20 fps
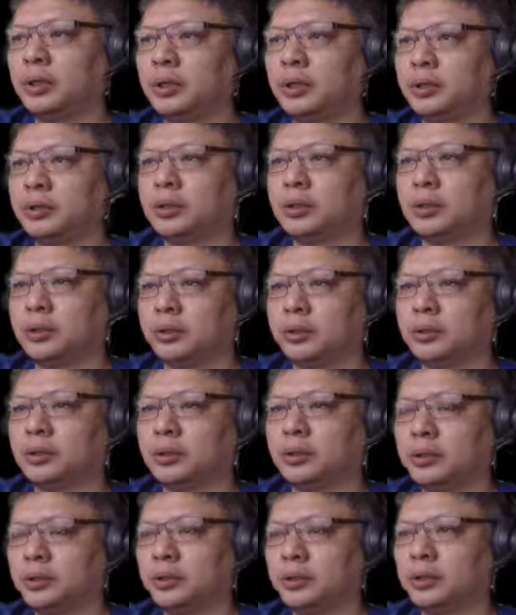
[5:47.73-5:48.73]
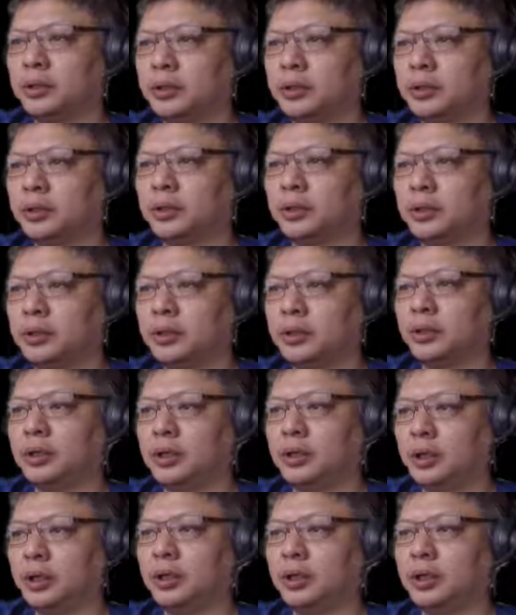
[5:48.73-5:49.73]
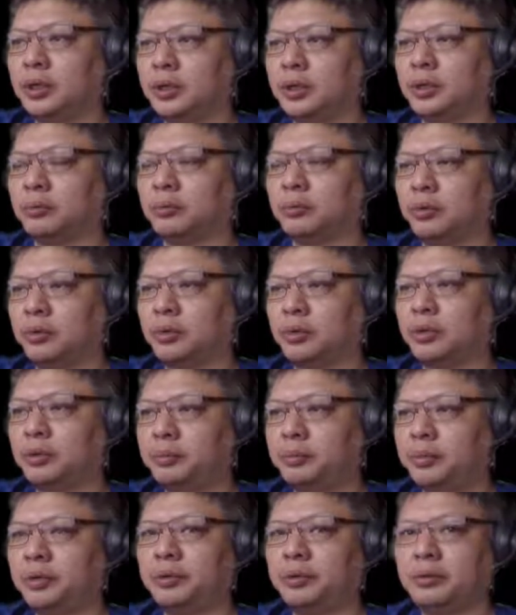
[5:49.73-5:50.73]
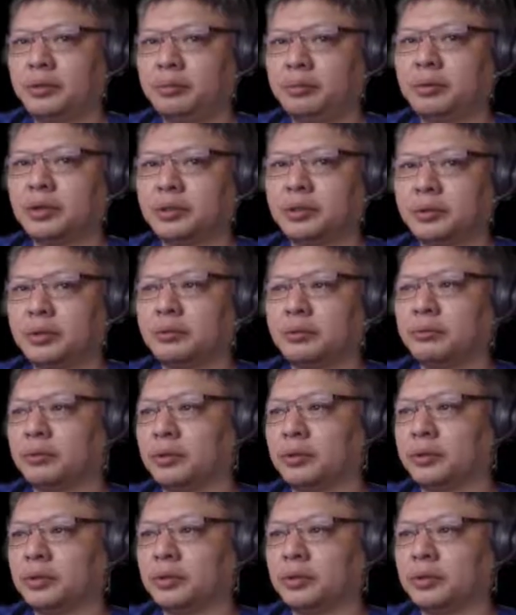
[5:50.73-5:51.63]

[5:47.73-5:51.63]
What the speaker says: So in the book, p3 plus 1 was